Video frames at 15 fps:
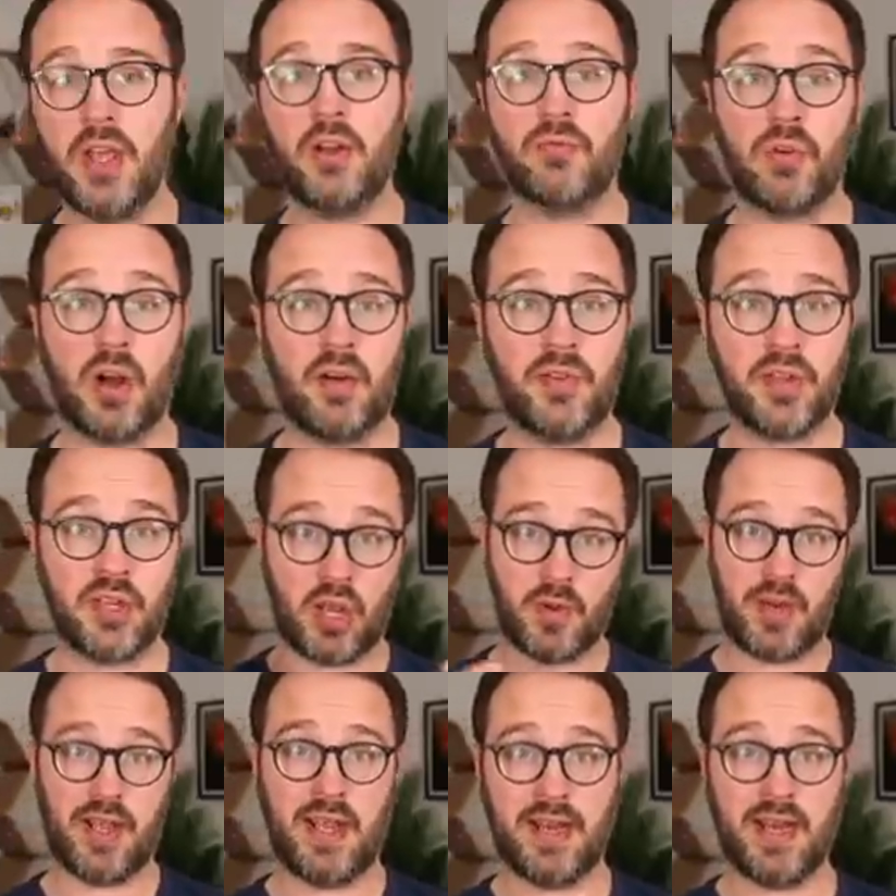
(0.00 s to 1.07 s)
rather than going
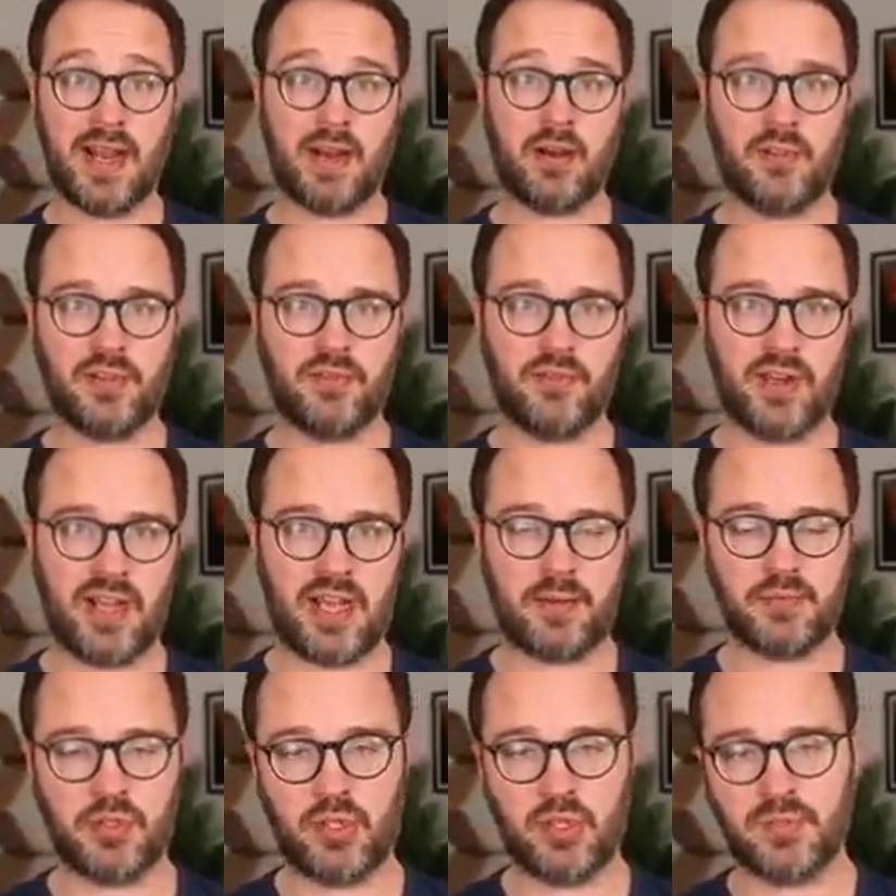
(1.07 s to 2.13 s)
in and out of different apps,
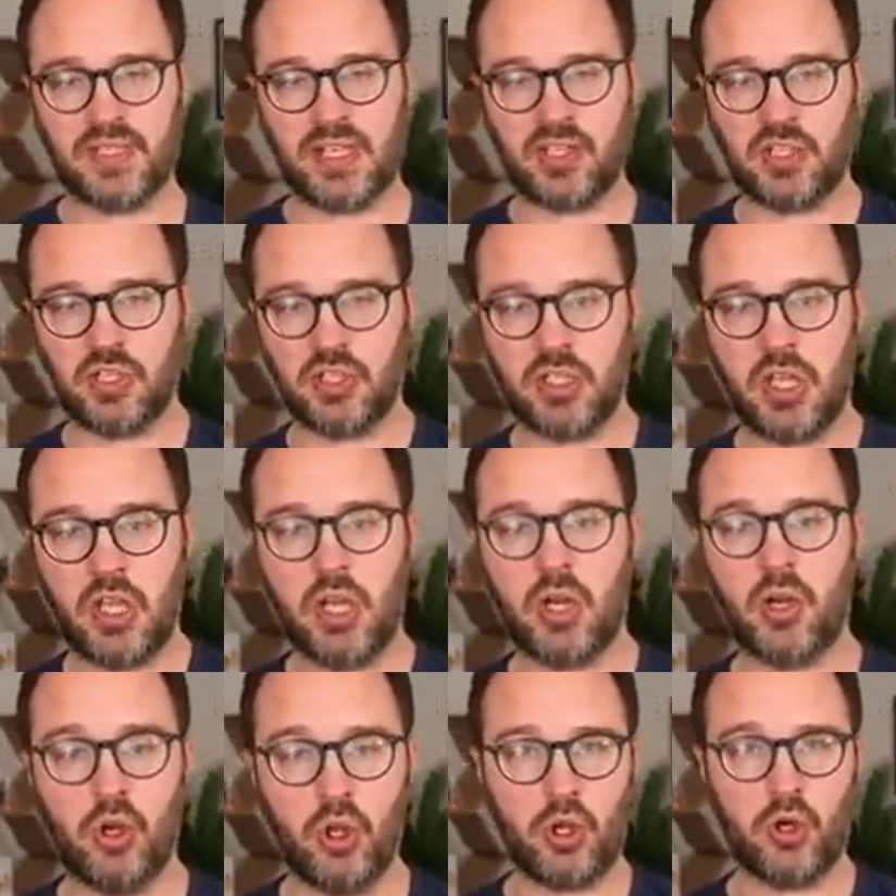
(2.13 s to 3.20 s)
you can potentially just
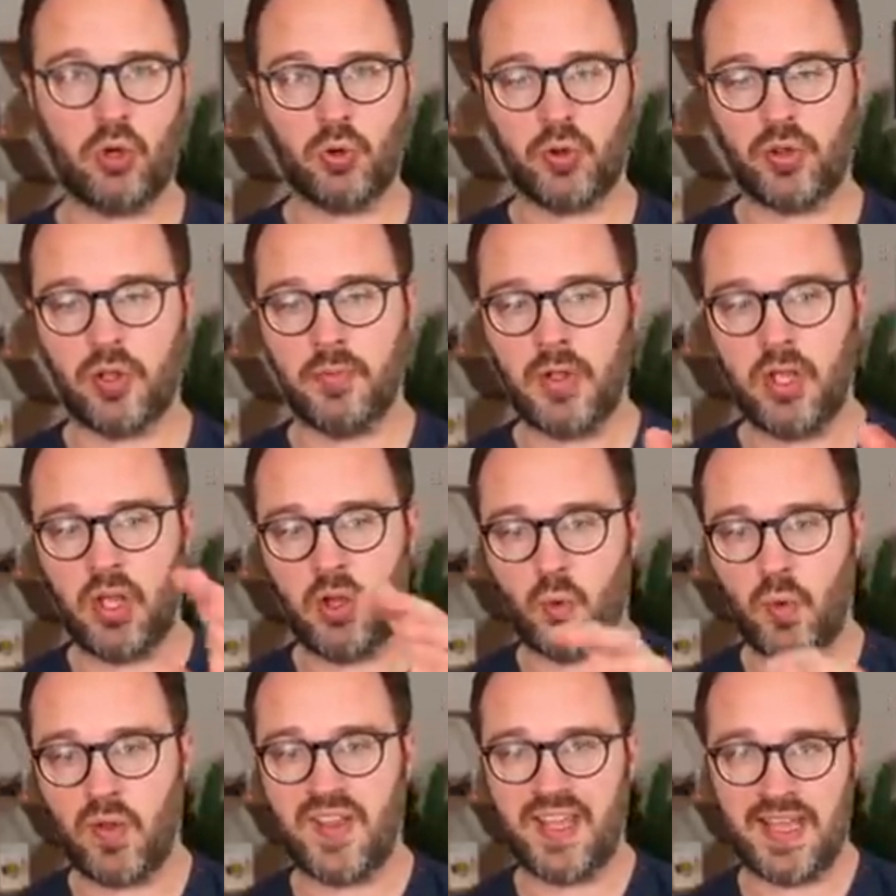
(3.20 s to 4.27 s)
look at all of them
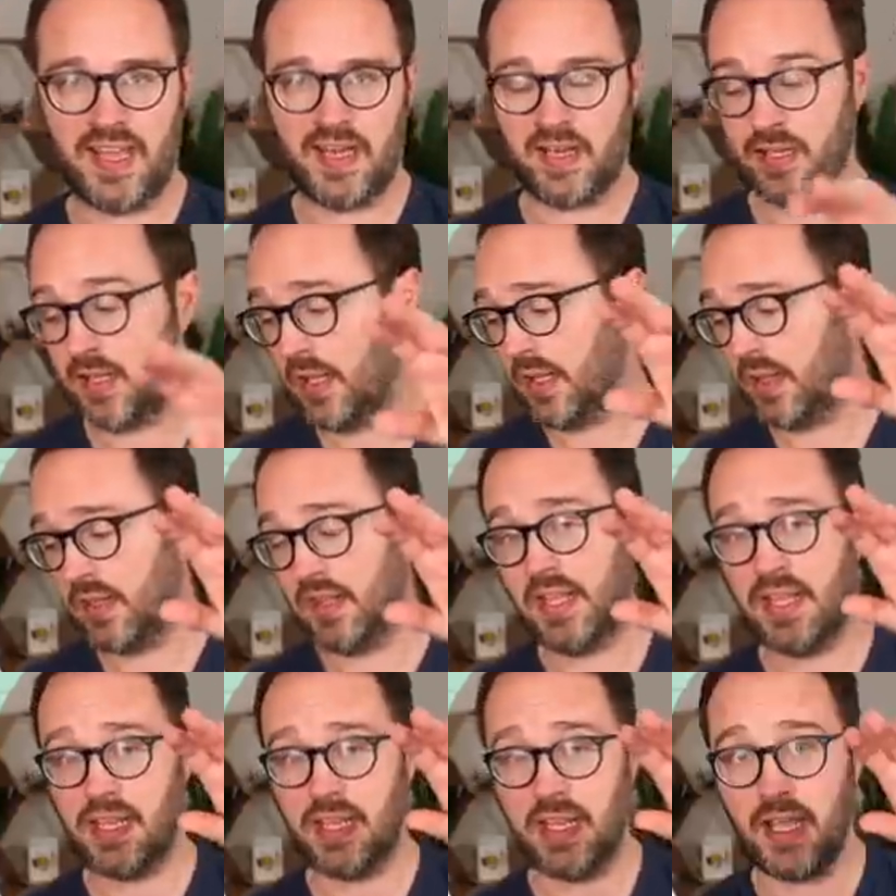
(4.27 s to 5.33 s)
within
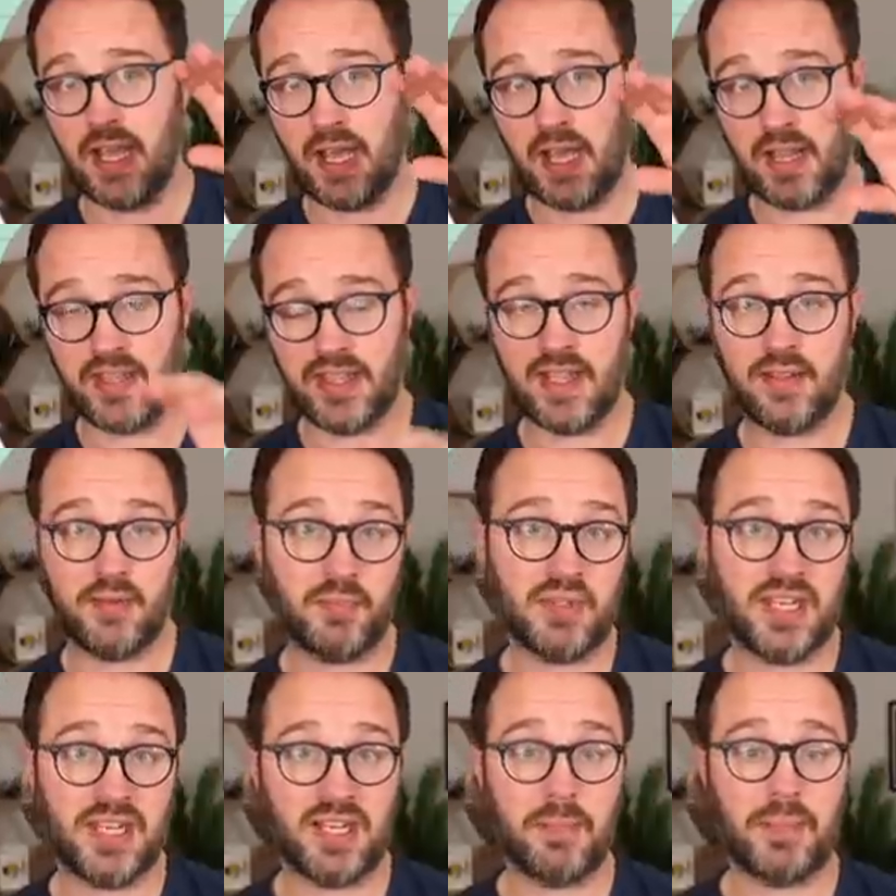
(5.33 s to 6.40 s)
the, uh, the, the
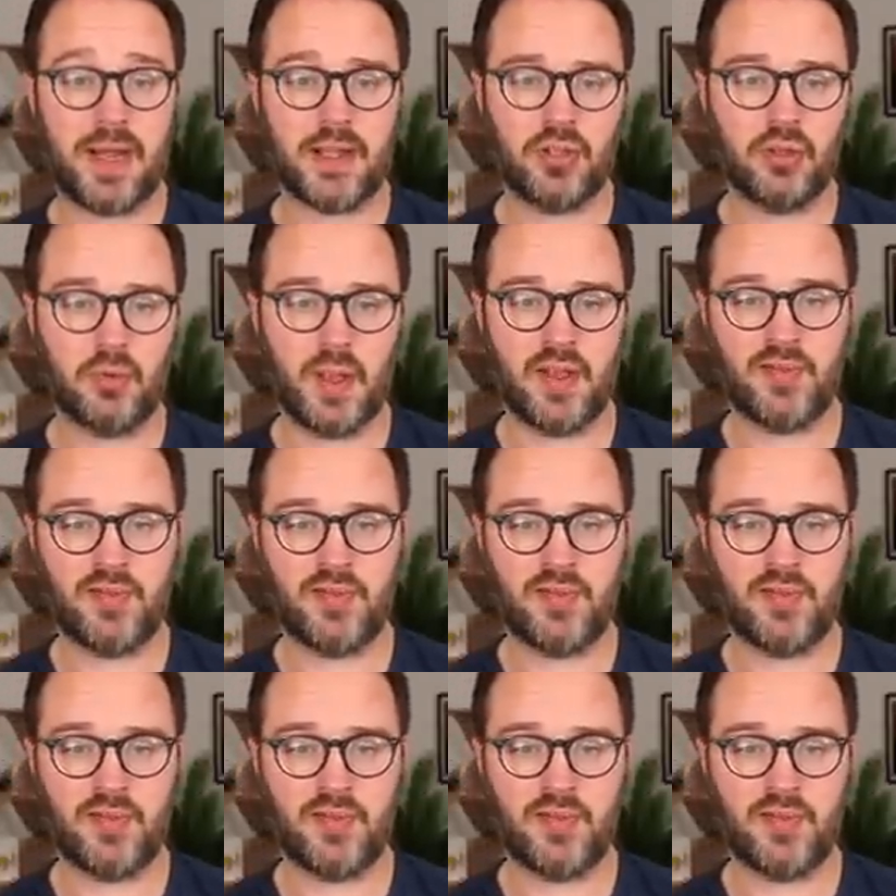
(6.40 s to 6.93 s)
particular bank you're with.